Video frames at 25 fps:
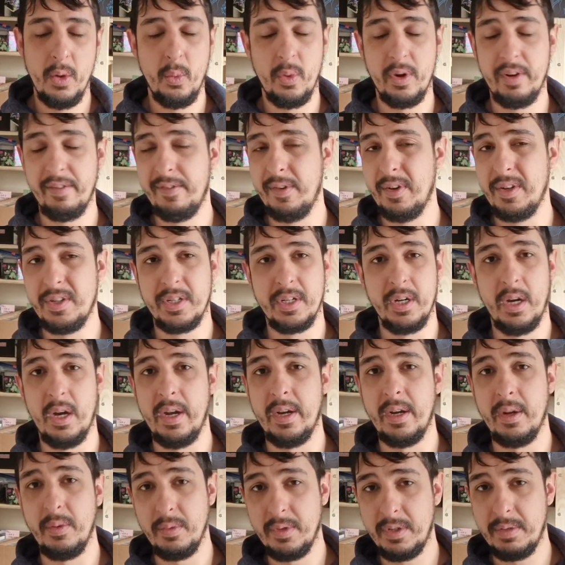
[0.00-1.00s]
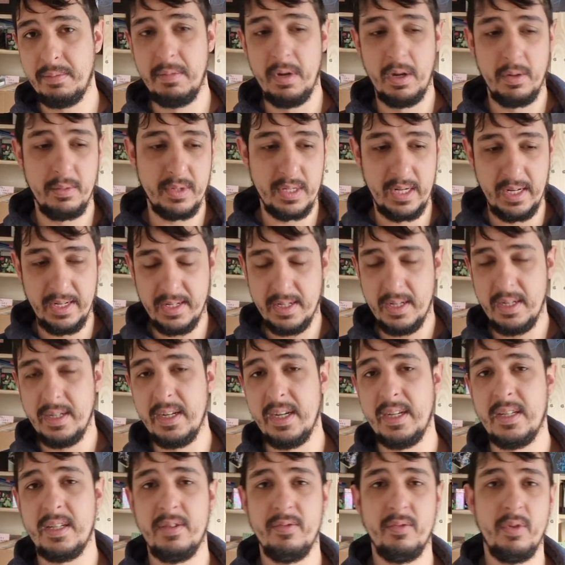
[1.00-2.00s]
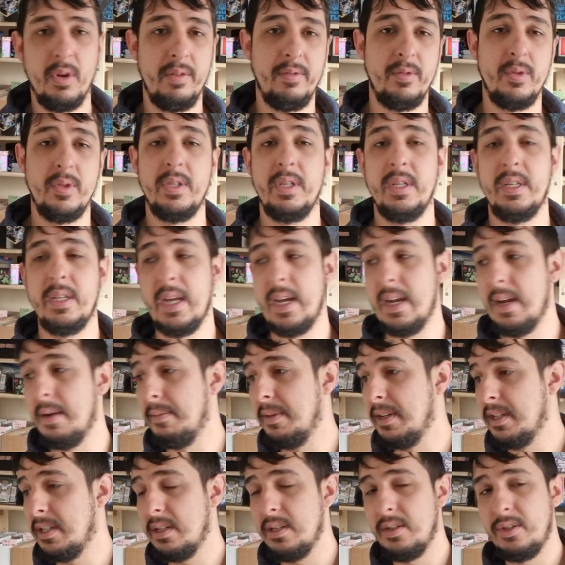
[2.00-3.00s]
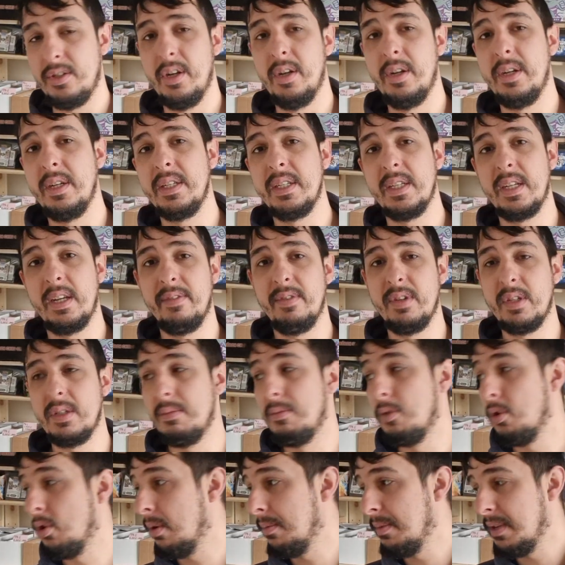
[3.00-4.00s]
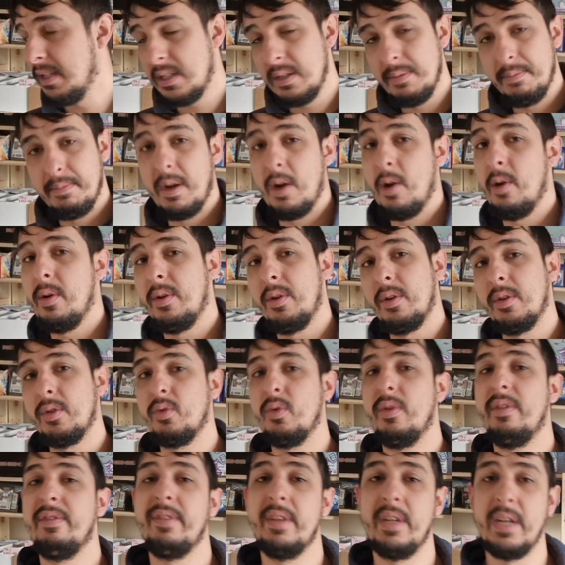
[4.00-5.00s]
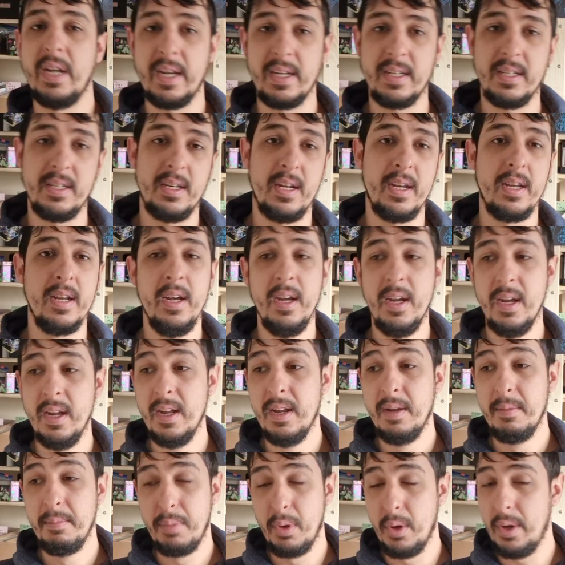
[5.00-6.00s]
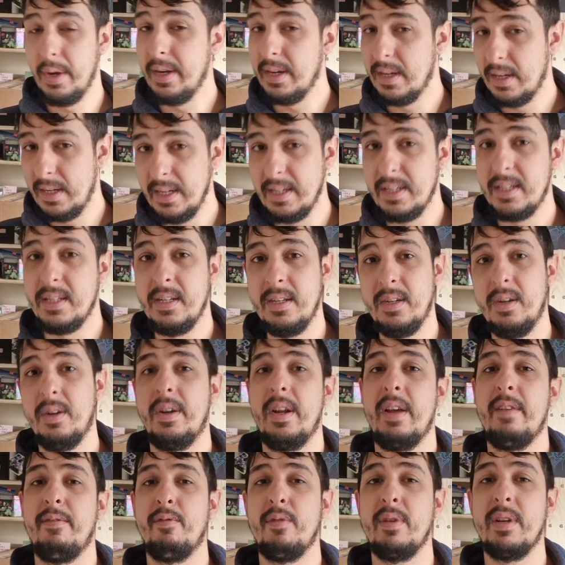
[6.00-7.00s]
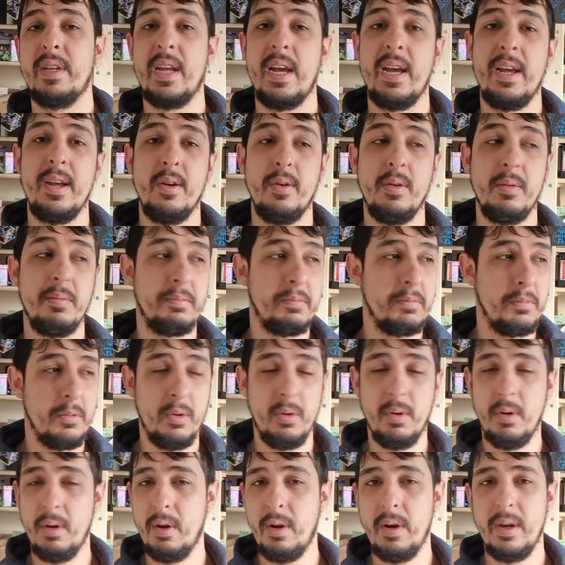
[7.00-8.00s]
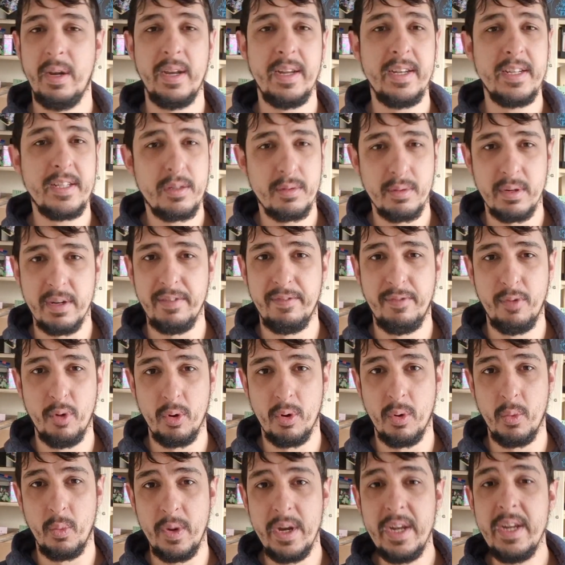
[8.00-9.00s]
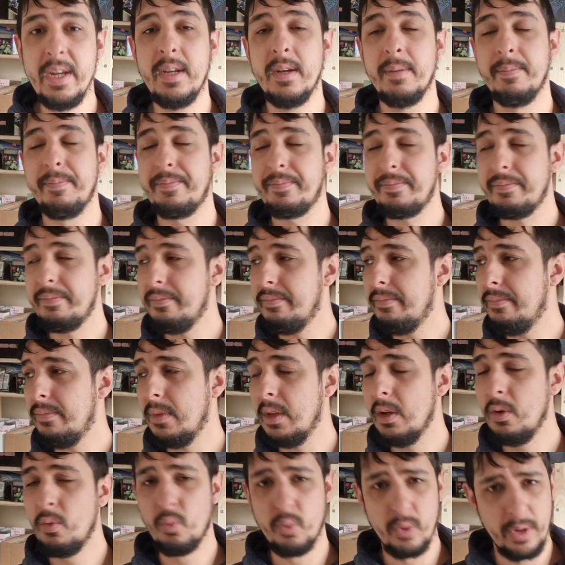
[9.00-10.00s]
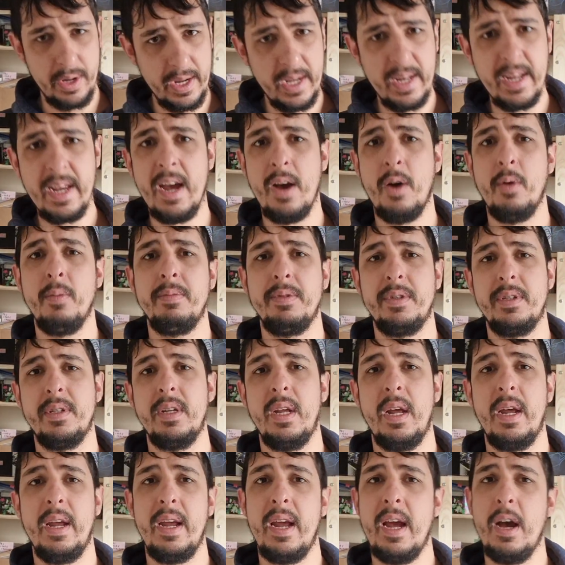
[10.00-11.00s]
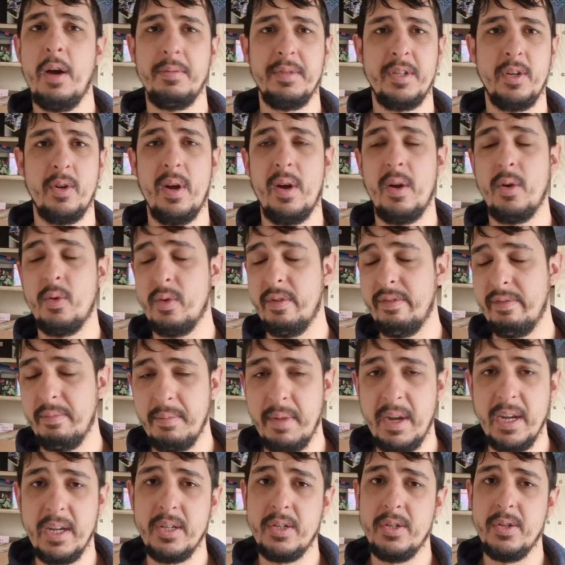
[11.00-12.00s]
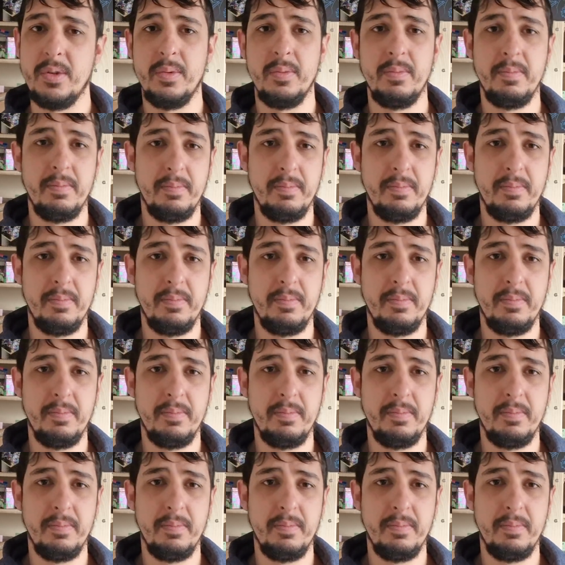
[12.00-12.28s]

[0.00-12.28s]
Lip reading: first started, I was listing Destiny Rivals today. I'm listing Journey Together tomorrow. I'm listing Paradox Rift the next day. Putting a listing on every day, or at least 3 or 4 a week, really helps. It helps our algorithm, makes you,